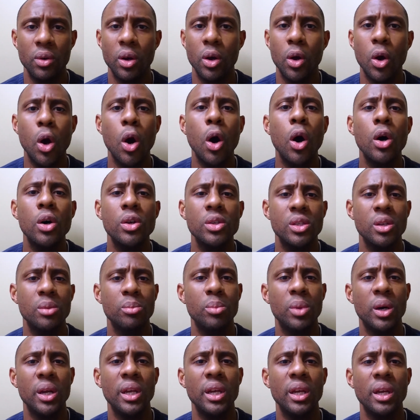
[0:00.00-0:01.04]
call
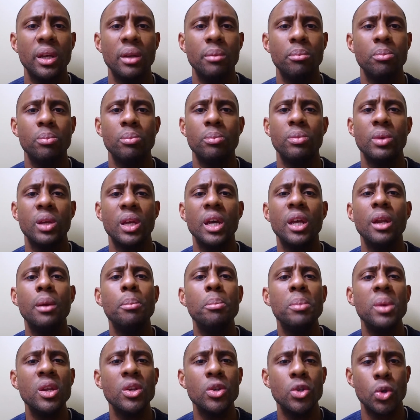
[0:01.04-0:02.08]
somebody and get a
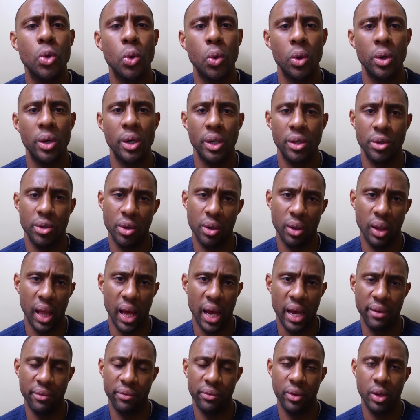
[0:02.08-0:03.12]
mentor in your
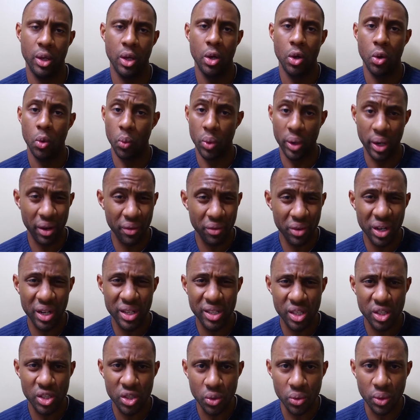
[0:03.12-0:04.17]
life. Whatever it is
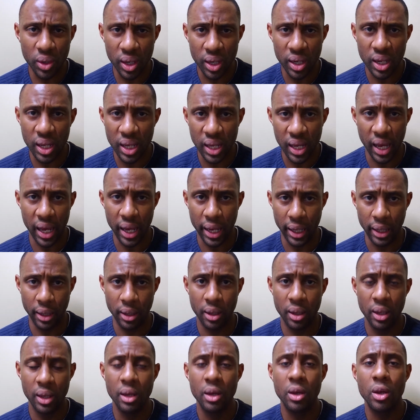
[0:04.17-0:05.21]
that you need to gain,
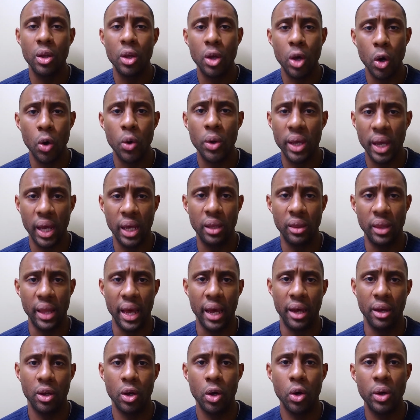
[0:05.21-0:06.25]
go gain
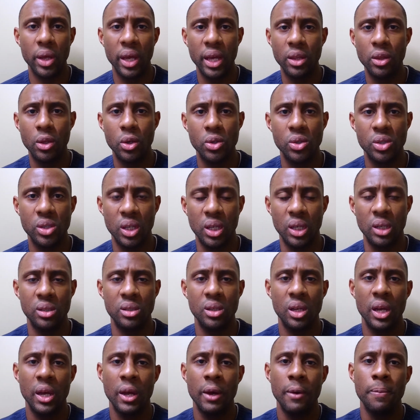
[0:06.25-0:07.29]
that. Go gain those things.
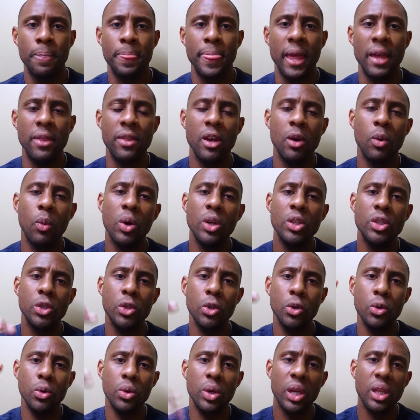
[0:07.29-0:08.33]
And then once
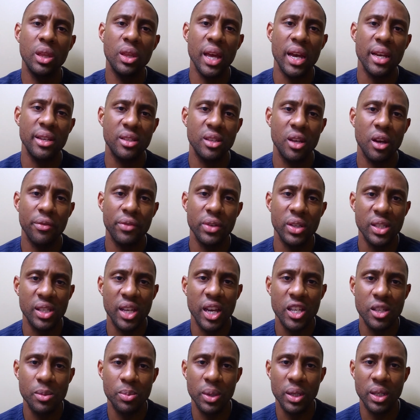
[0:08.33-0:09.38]
you get that
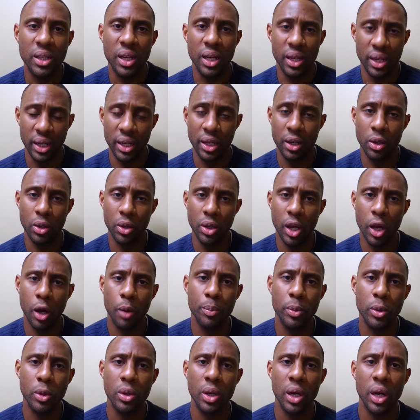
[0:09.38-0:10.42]
self-assessment done, it'll
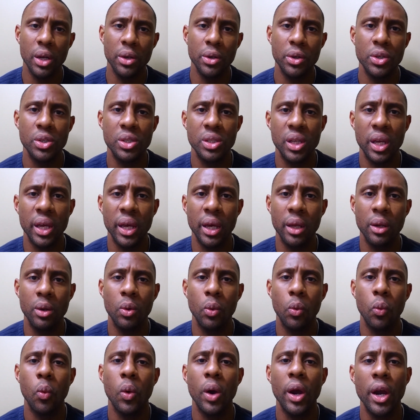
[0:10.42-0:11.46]
help you to
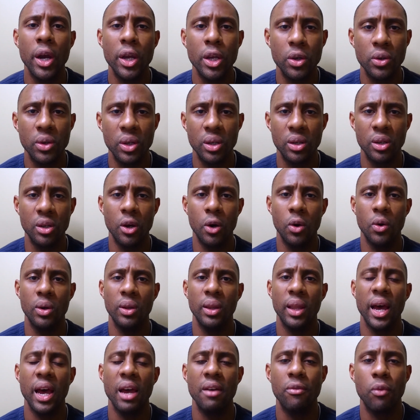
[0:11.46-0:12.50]
understand where you need to go in
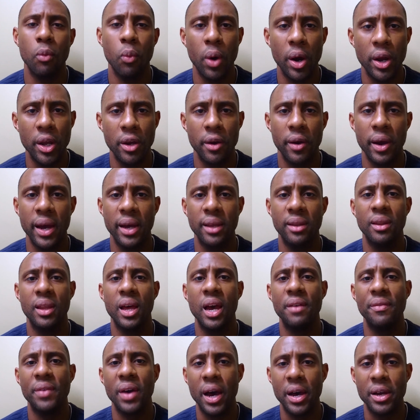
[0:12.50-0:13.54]
life, where you're at in
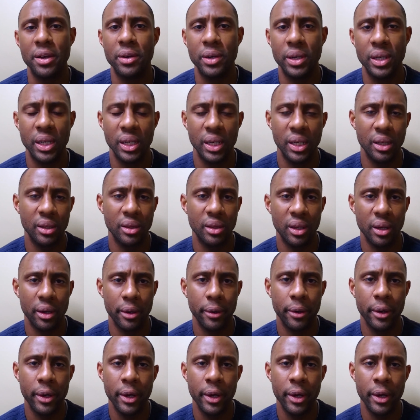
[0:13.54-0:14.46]
life, how you're going to get there.